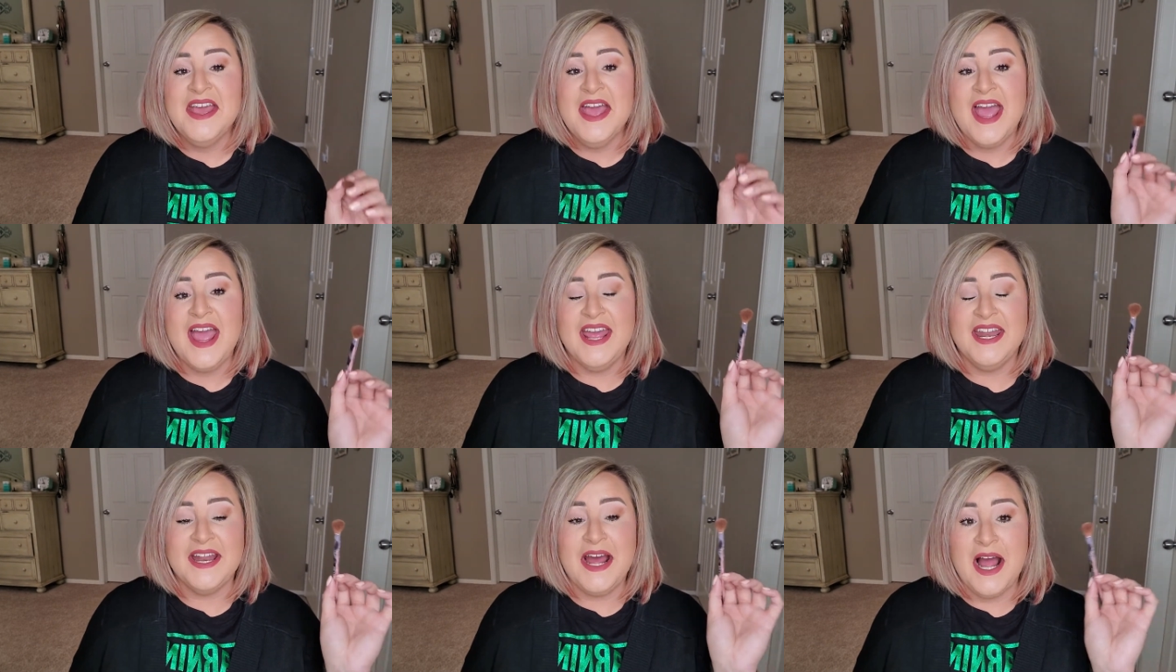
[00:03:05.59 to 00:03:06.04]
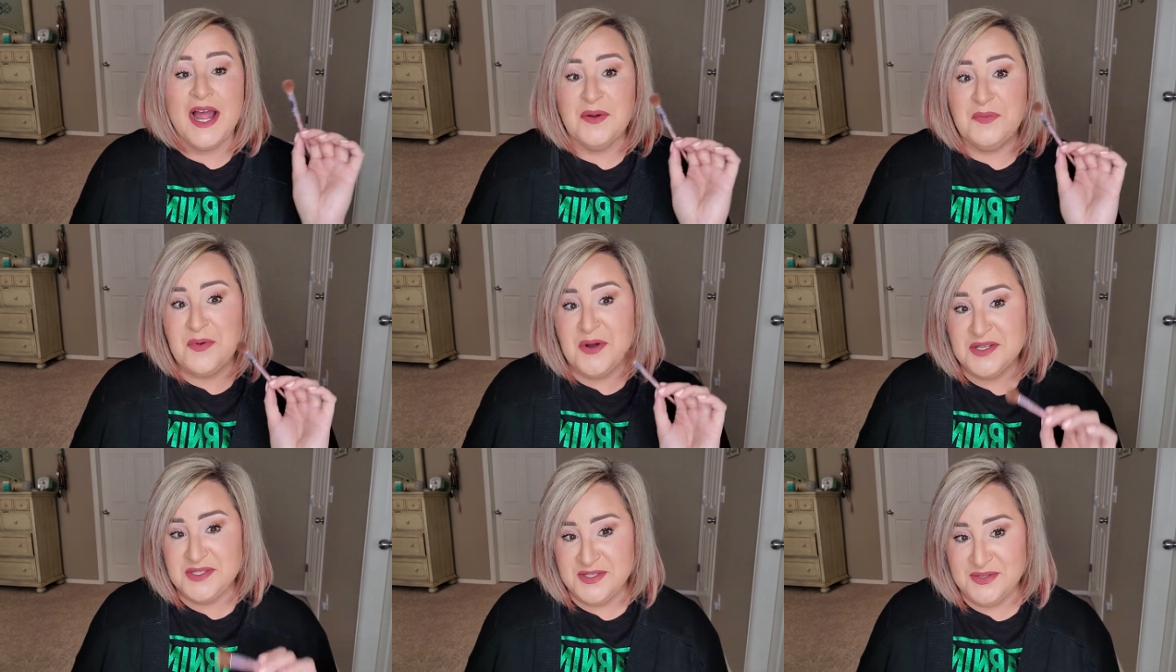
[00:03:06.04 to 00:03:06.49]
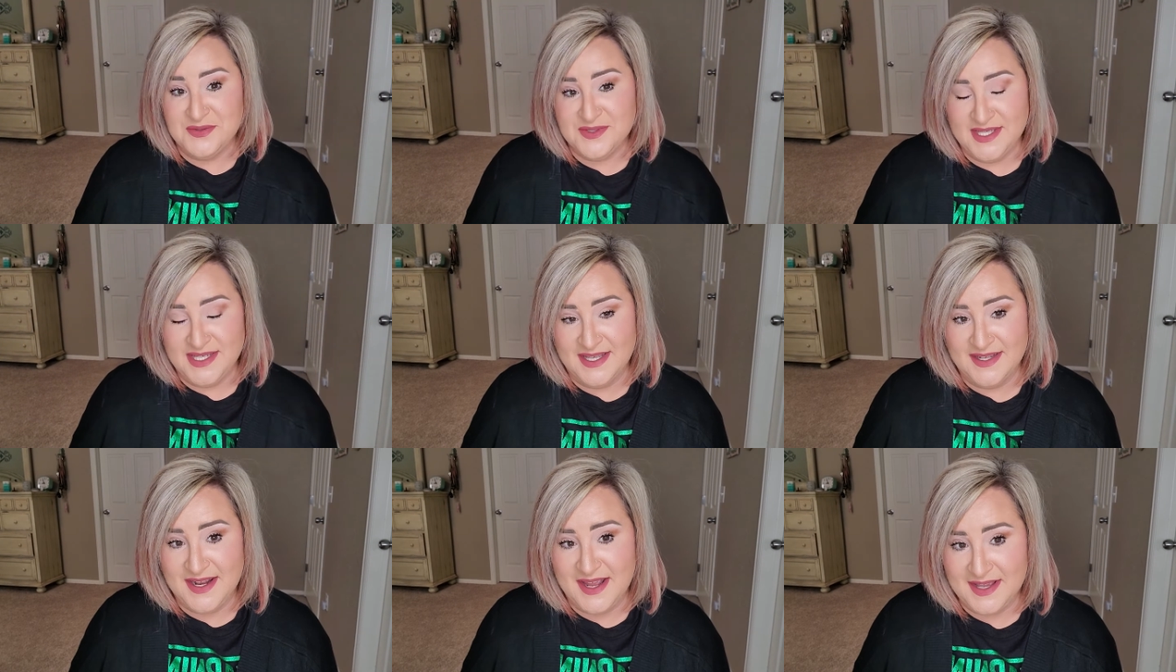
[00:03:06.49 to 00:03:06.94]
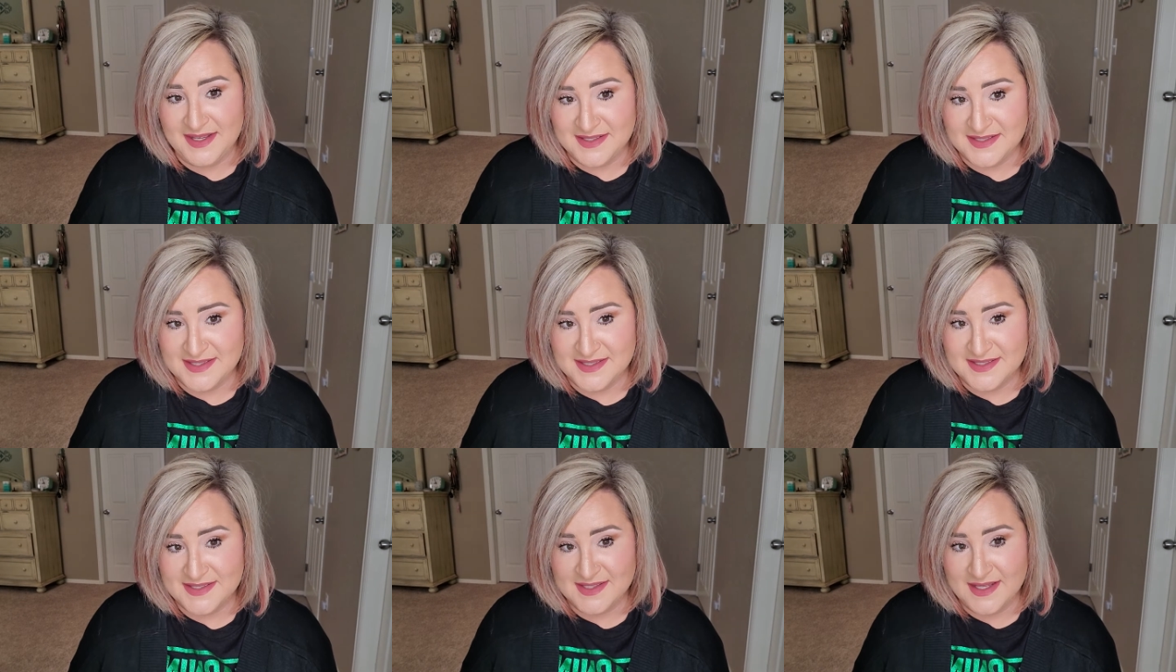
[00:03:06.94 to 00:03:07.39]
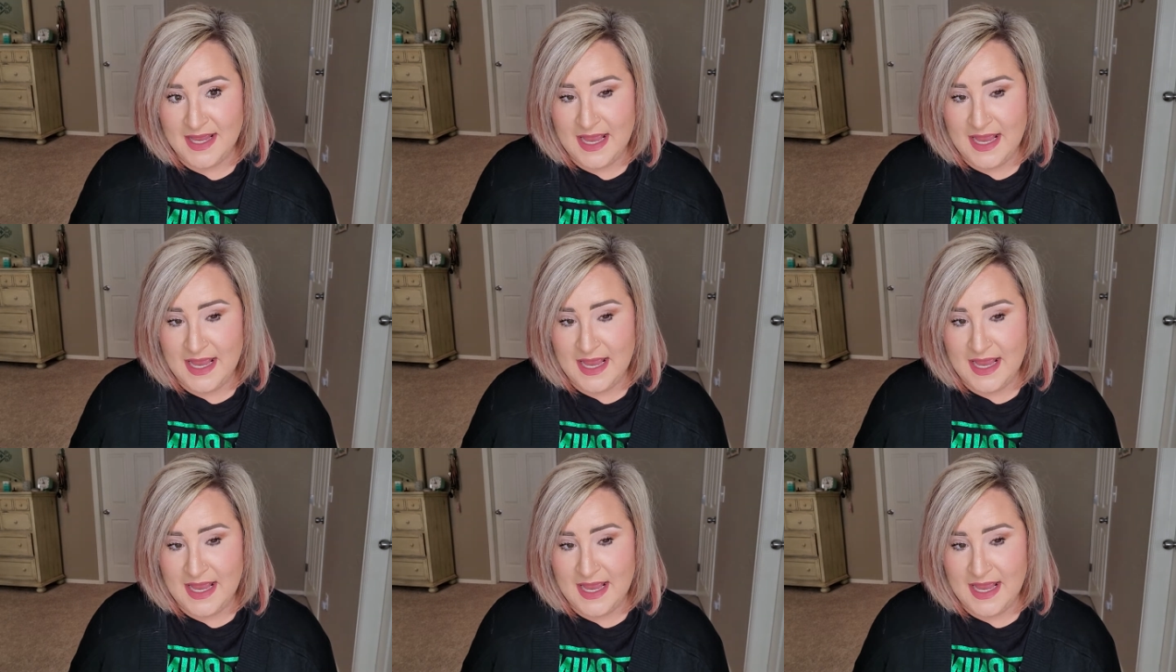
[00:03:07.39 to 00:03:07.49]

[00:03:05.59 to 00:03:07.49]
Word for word: and I was using an X